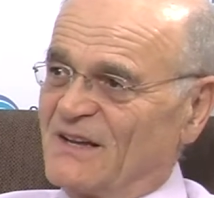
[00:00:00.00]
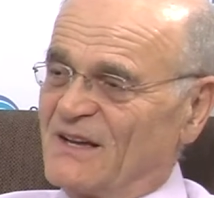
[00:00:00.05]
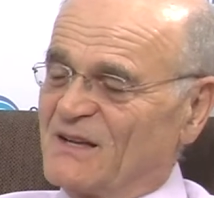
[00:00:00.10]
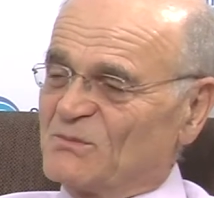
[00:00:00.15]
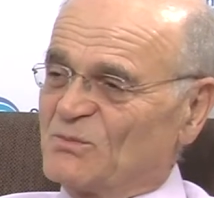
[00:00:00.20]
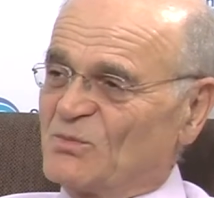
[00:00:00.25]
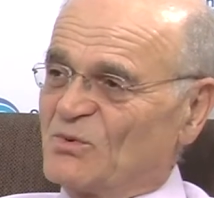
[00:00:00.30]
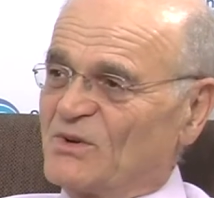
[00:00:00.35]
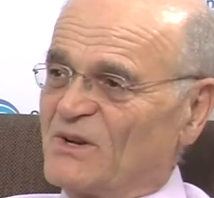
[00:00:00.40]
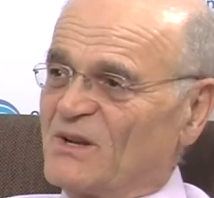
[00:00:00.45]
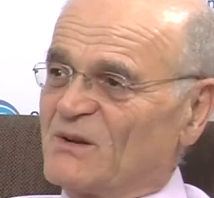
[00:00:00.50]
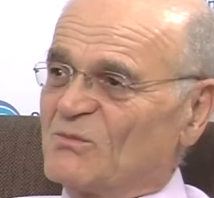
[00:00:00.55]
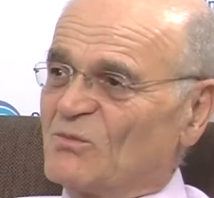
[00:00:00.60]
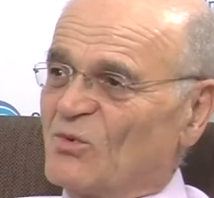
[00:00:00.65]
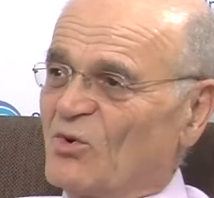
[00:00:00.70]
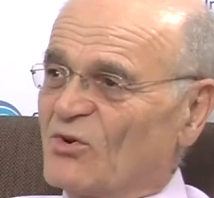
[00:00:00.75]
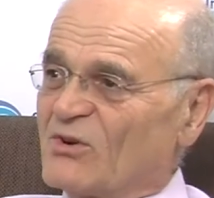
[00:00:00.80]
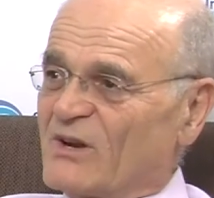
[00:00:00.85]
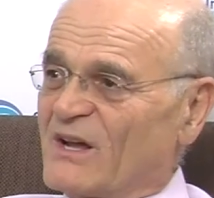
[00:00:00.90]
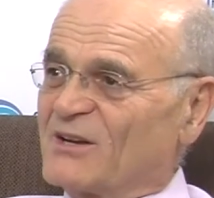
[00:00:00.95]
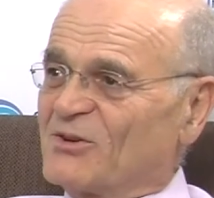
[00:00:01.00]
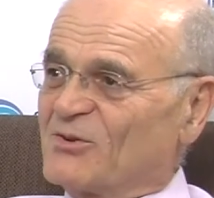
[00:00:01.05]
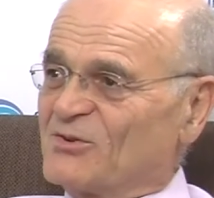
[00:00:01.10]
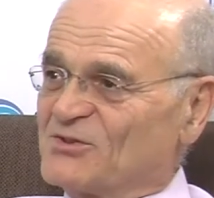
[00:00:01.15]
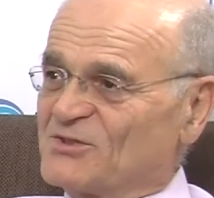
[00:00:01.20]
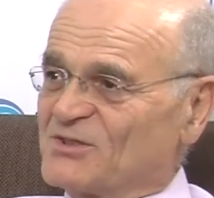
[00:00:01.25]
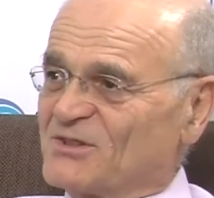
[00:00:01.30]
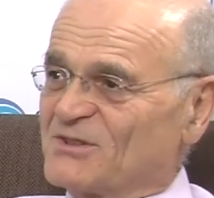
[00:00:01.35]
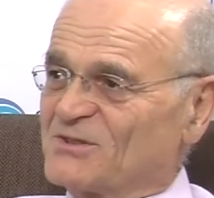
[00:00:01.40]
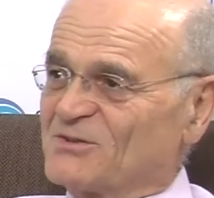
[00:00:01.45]
and putting more
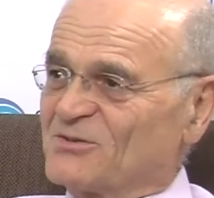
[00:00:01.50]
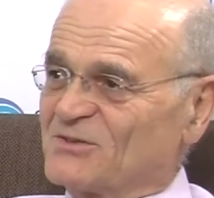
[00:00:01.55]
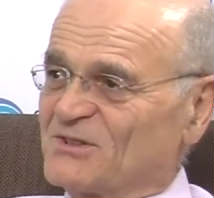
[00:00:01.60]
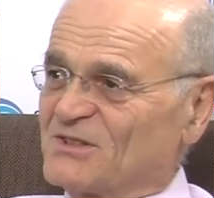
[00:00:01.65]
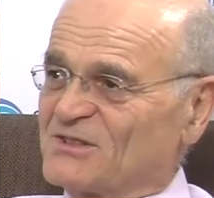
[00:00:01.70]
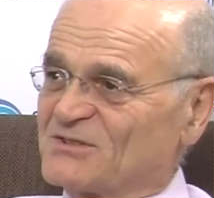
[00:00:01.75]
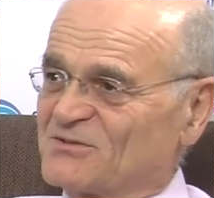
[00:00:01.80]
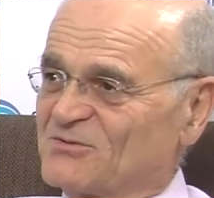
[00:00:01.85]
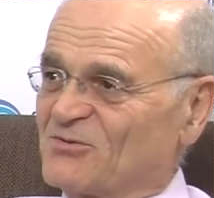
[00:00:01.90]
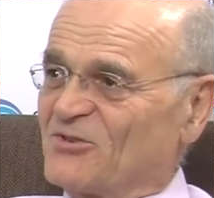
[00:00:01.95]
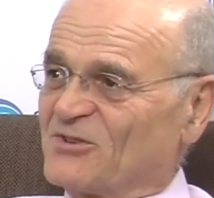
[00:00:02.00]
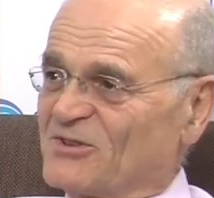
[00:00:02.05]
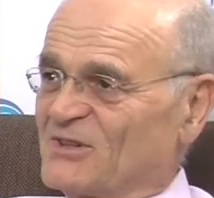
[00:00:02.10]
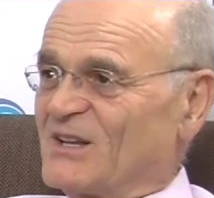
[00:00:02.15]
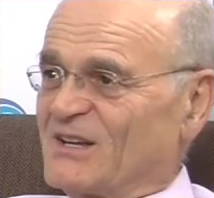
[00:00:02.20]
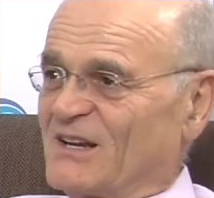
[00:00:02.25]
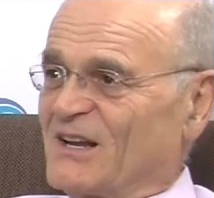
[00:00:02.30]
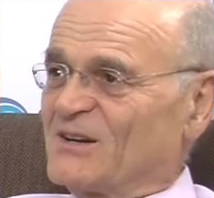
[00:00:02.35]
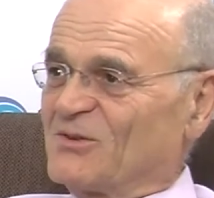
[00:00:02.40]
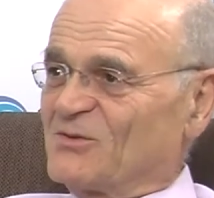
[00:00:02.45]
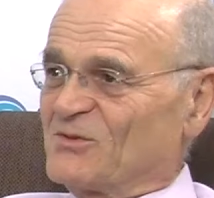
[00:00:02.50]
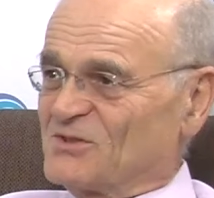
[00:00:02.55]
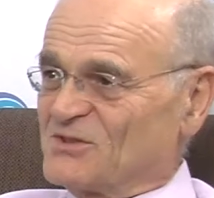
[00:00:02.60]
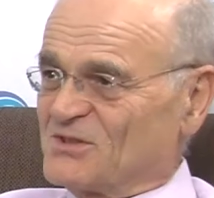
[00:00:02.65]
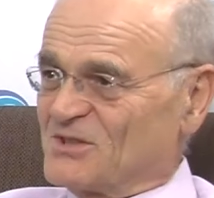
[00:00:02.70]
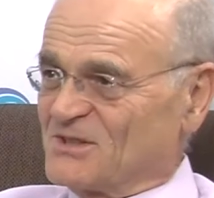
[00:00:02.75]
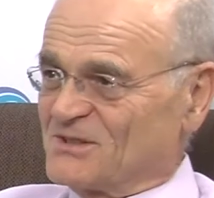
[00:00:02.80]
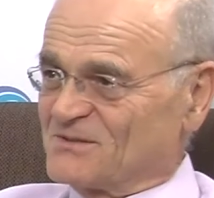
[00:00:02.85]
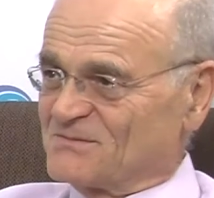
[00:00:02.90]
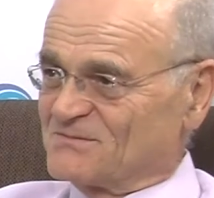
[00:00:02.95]
energy to destroy that
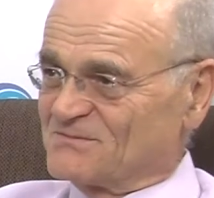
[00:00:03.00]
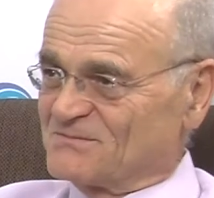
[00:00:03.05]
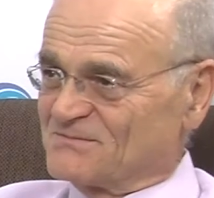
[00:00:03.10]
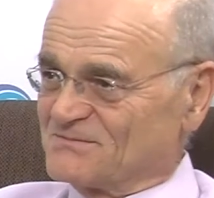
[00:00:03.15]
energy,